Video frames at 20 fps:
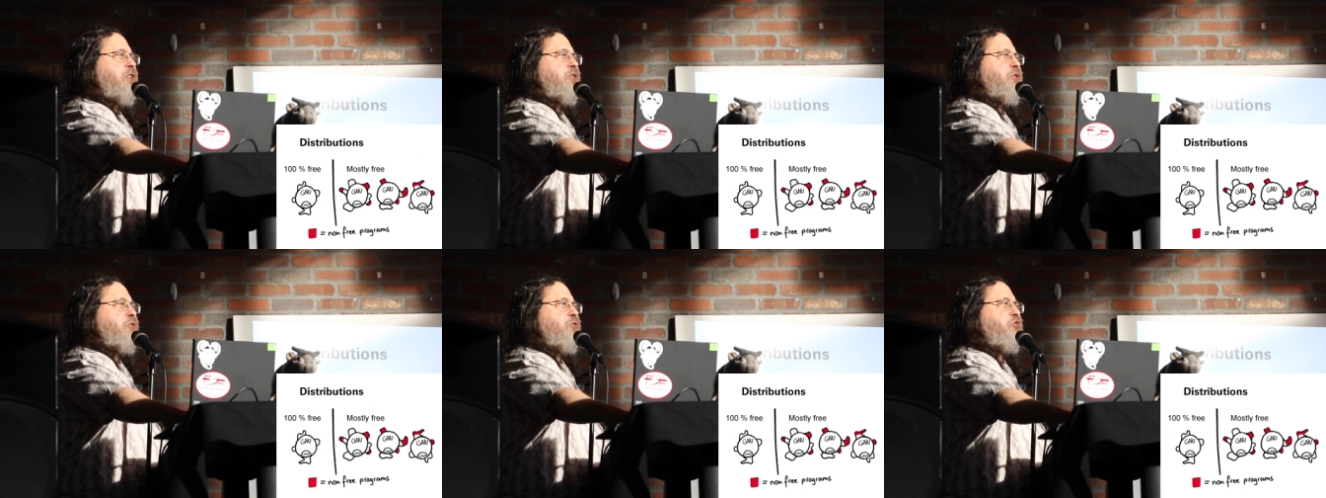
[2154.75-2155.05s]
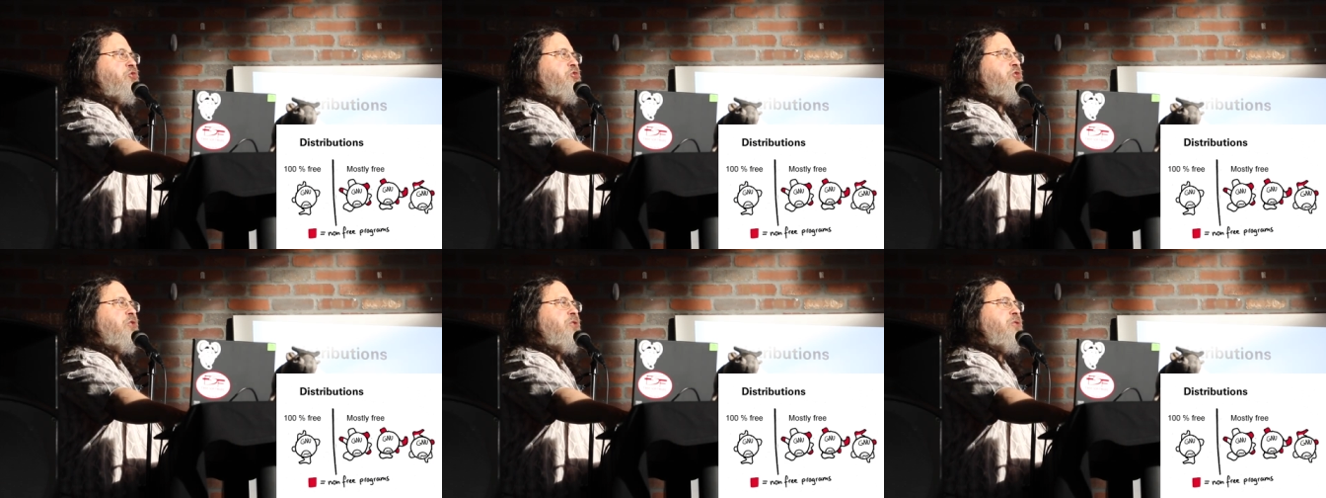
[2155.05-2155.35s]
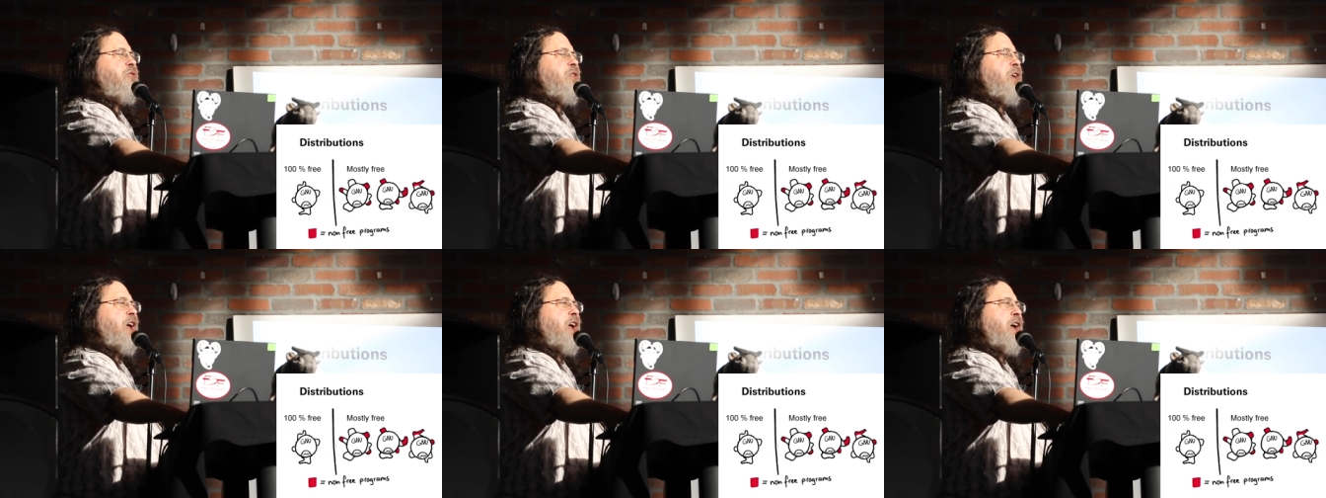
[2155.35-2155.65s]
you
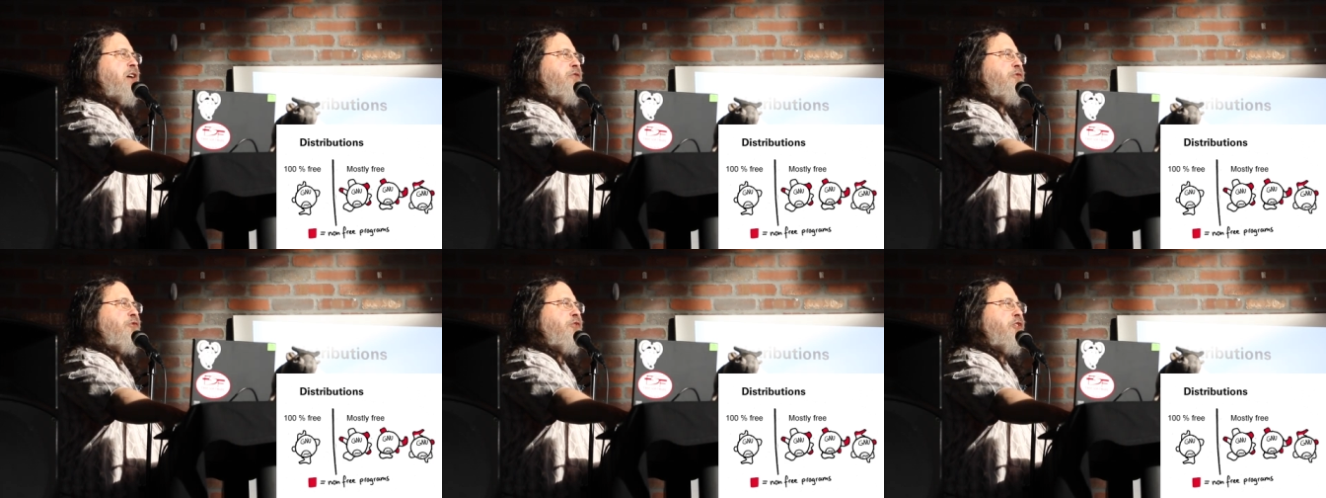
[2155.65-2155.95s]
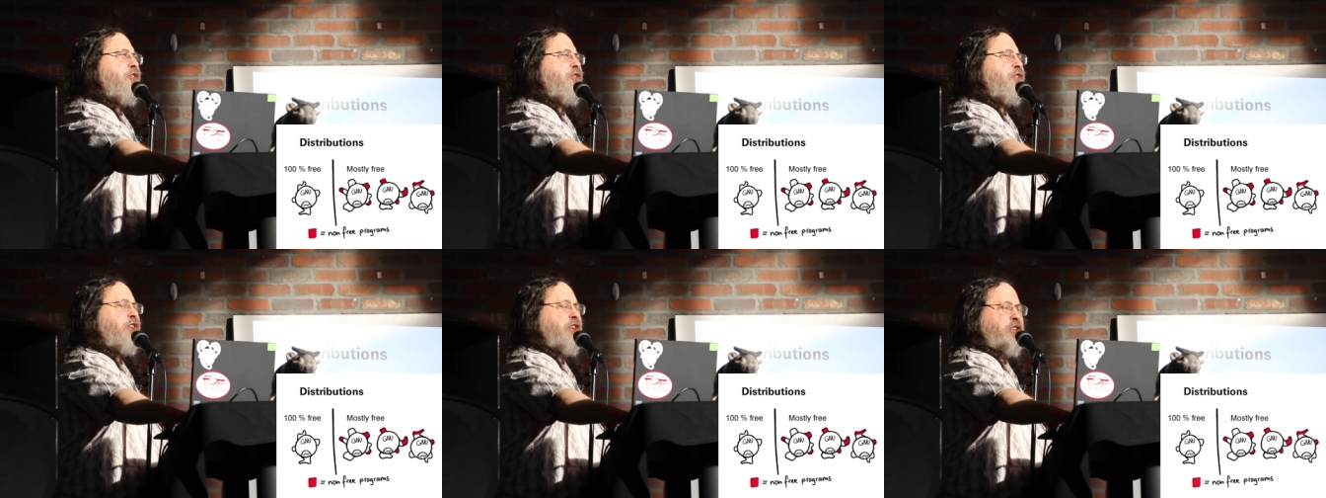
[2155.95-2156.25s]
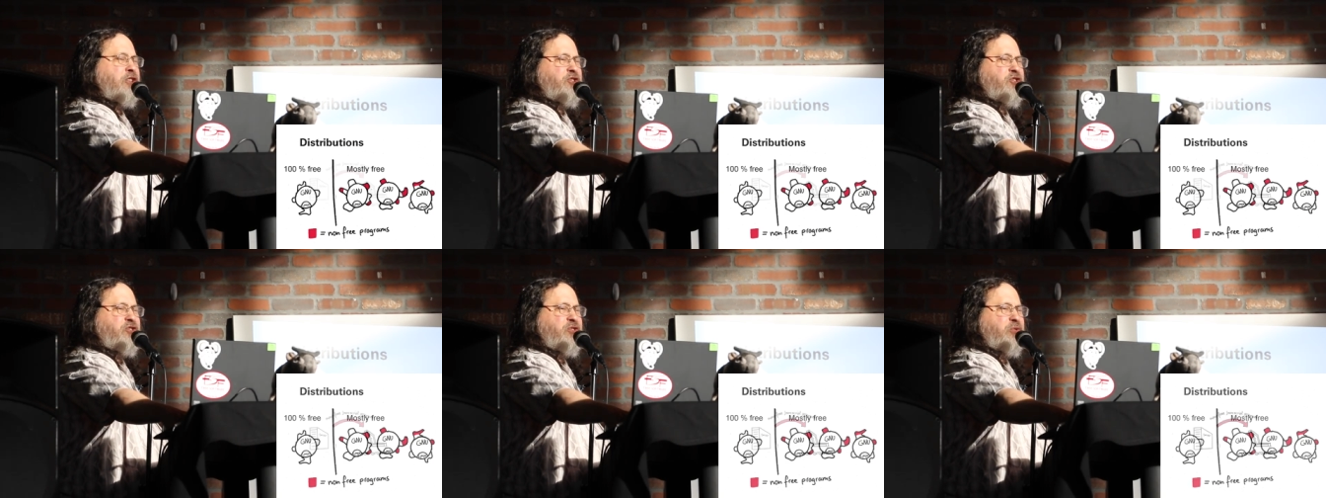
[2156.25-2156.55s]
still have
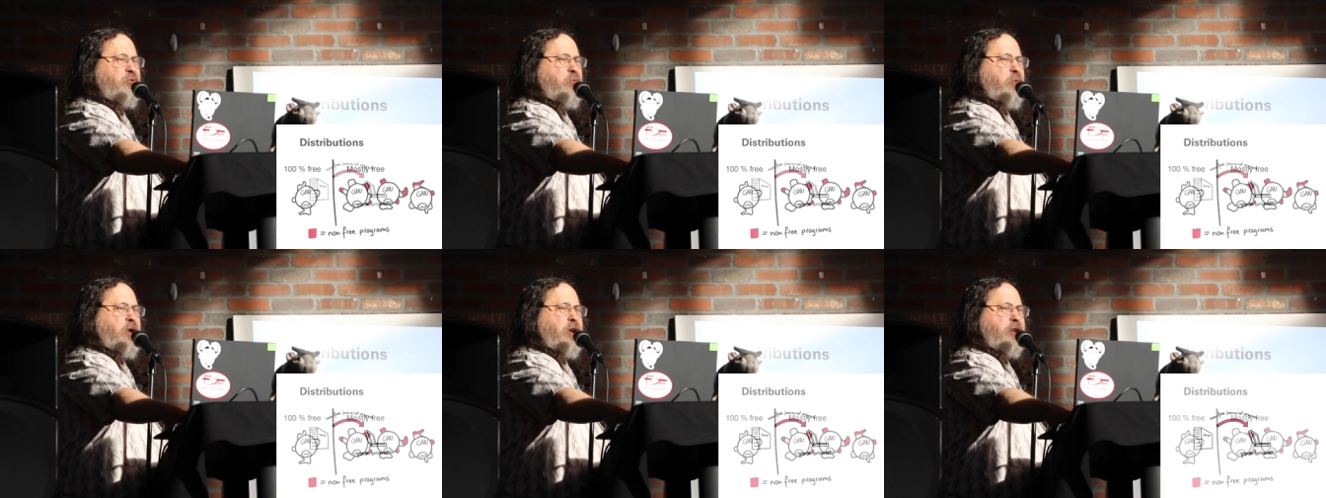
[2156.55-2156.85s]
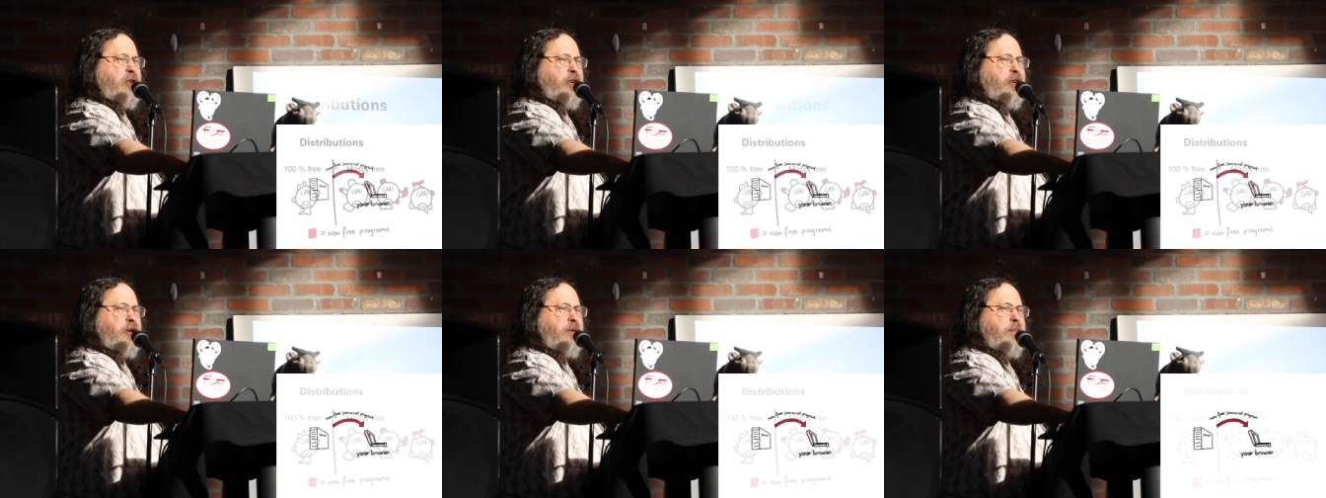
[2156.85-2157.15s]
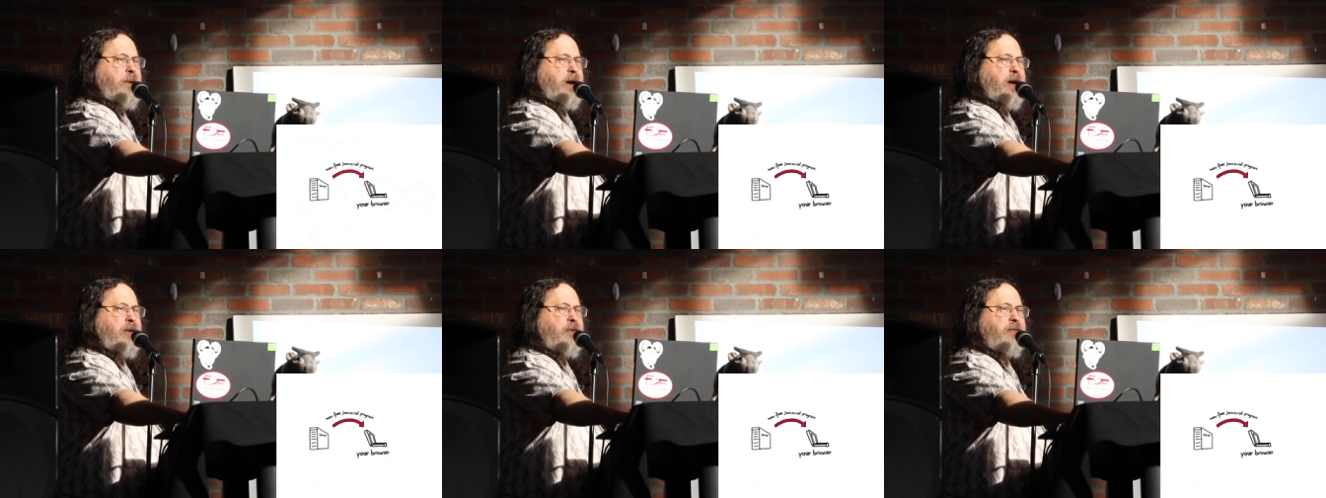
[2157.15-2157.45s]
things to worry
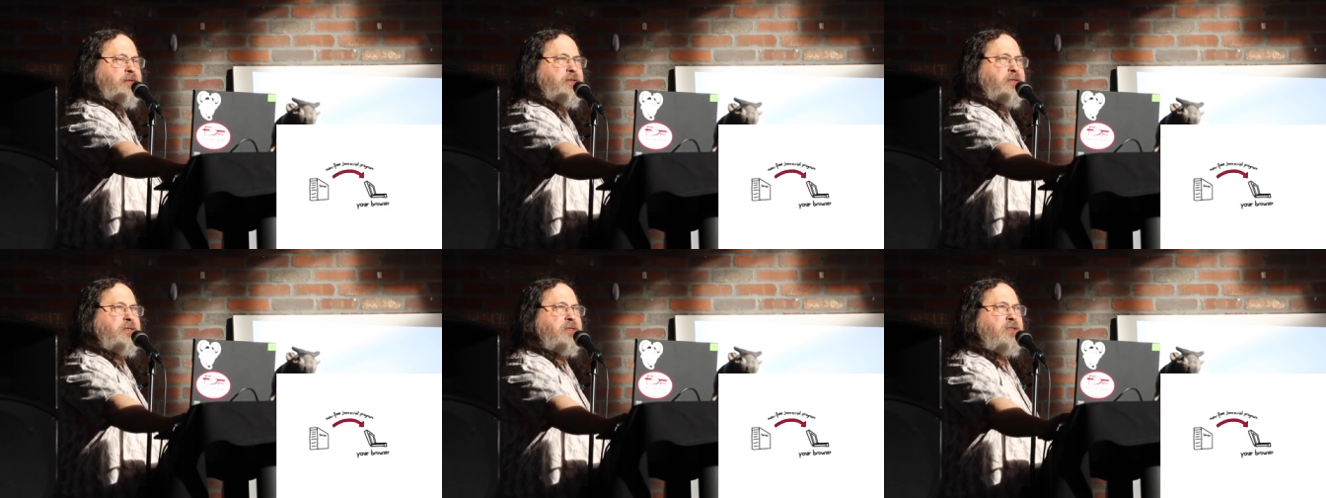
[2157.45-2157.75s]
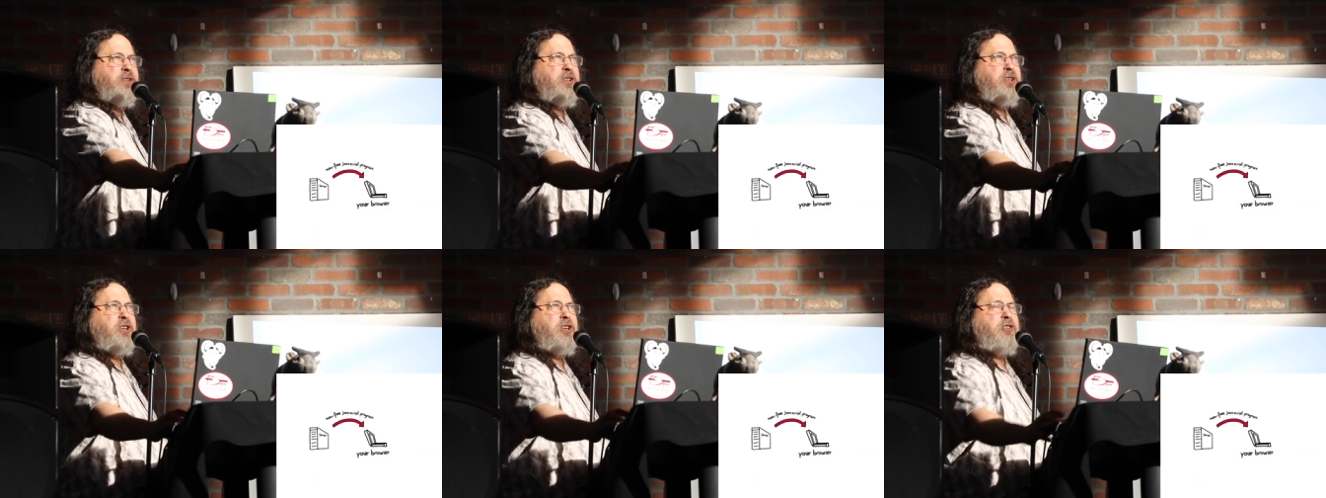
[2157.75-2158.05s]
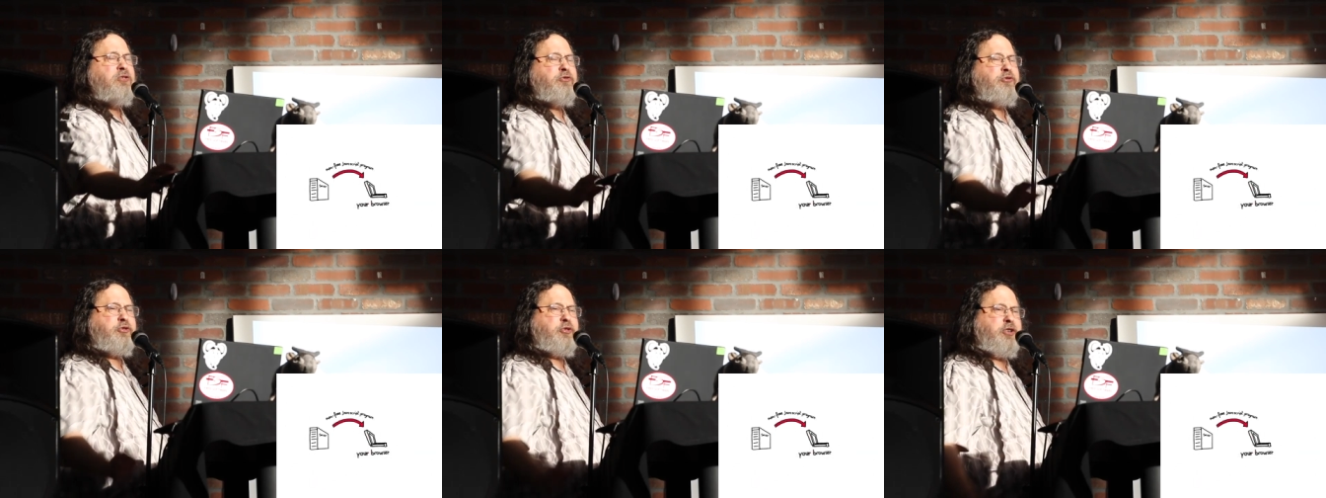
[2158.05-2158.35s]
about.
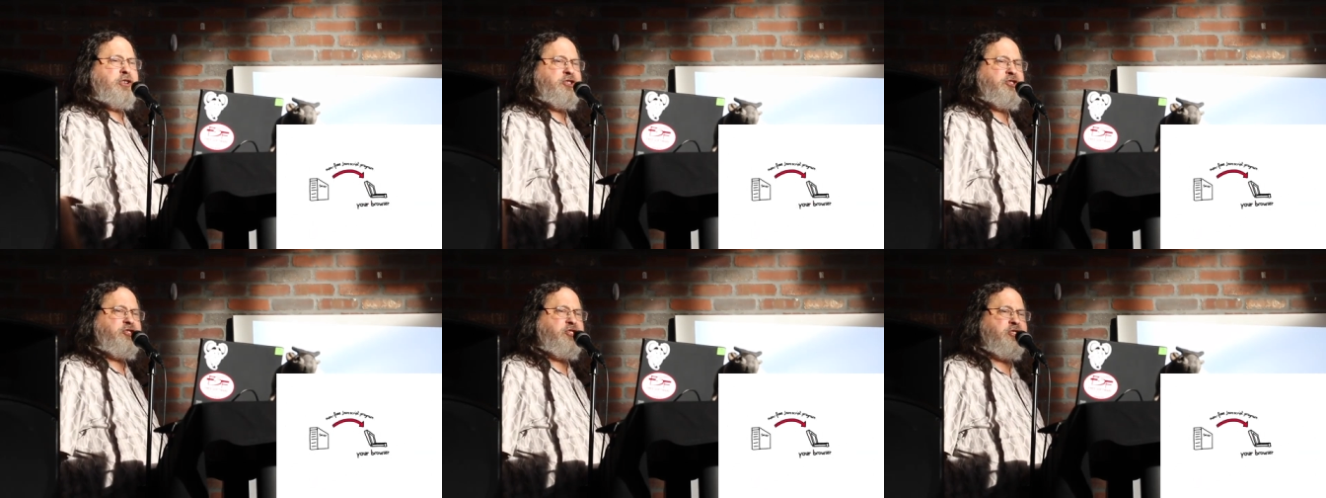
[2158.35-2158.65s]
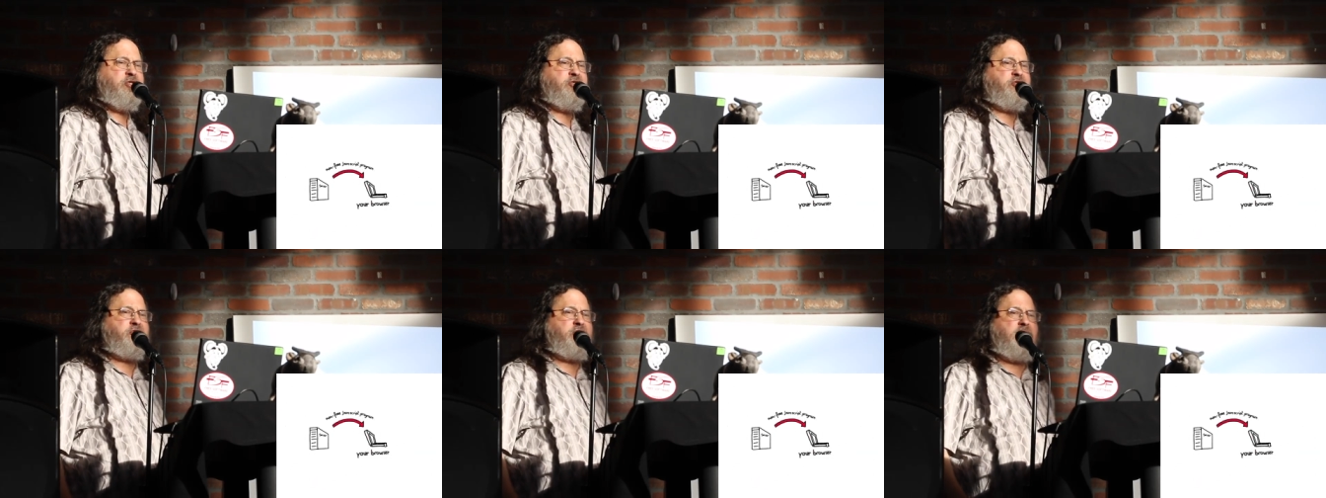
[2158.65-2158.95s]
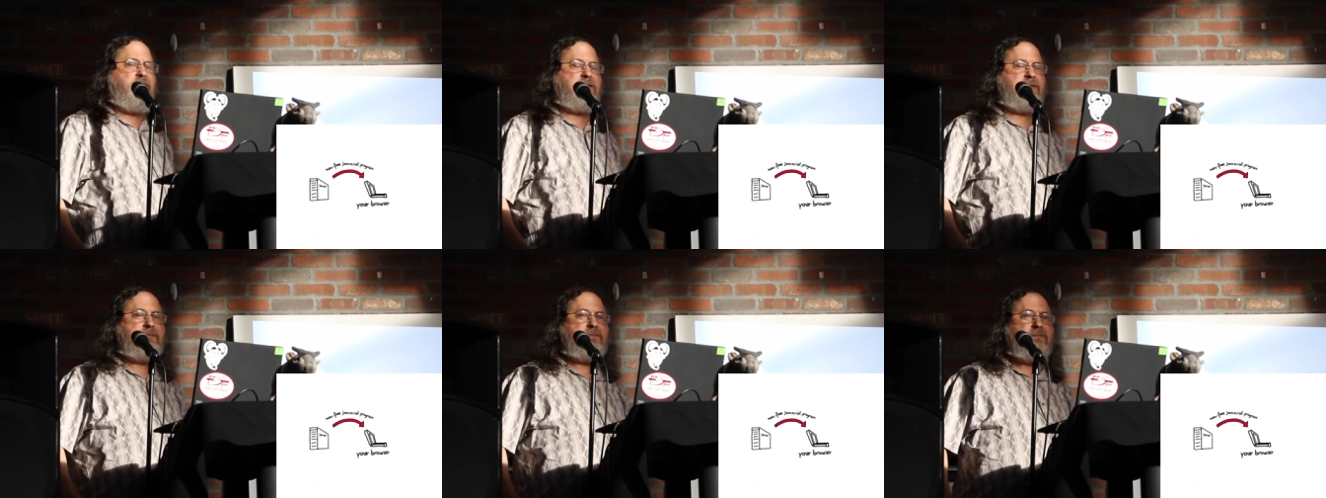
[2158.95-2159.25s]
For
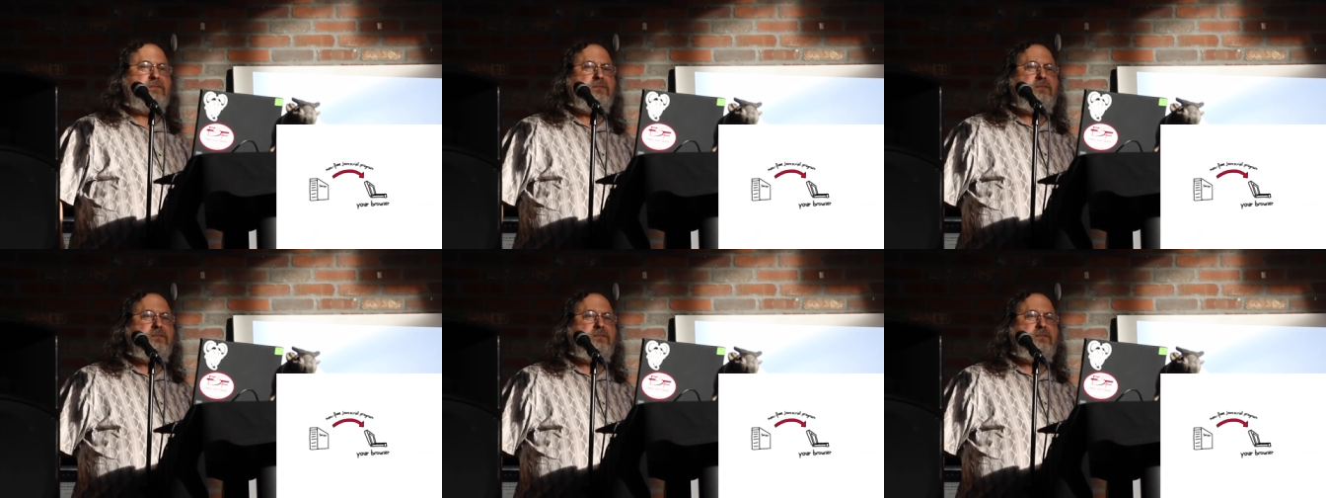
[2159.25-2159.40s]
instance,